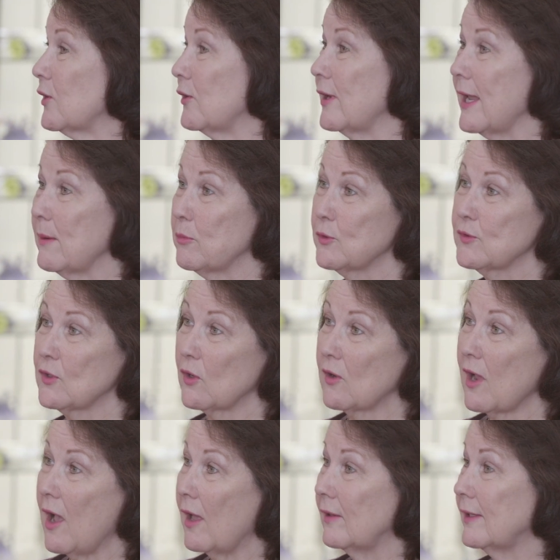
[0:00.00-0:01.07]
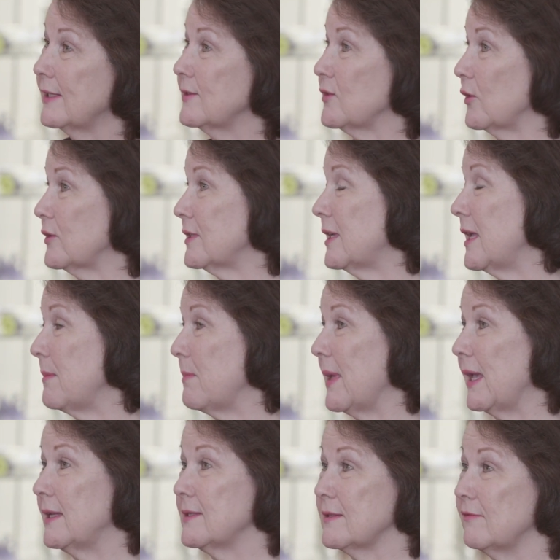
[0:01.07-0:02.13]
our neighbors, our colleagues, our
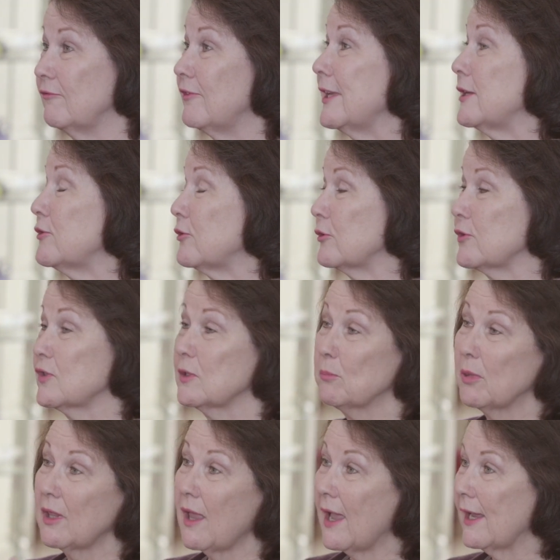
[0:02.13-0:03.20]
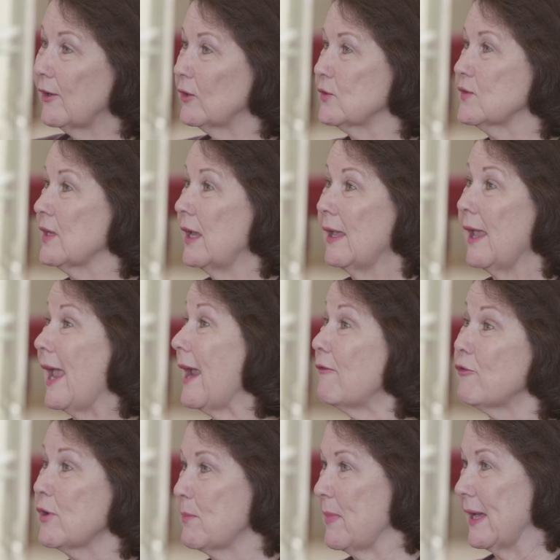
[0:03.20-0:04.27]
teammates, vendors, suppliers,
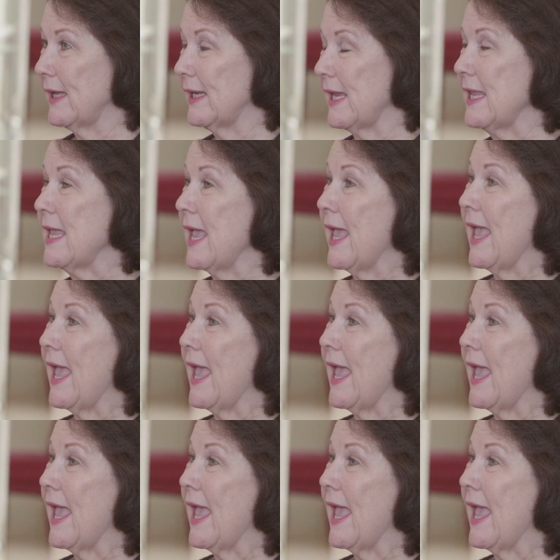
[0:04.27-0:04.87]
everybody.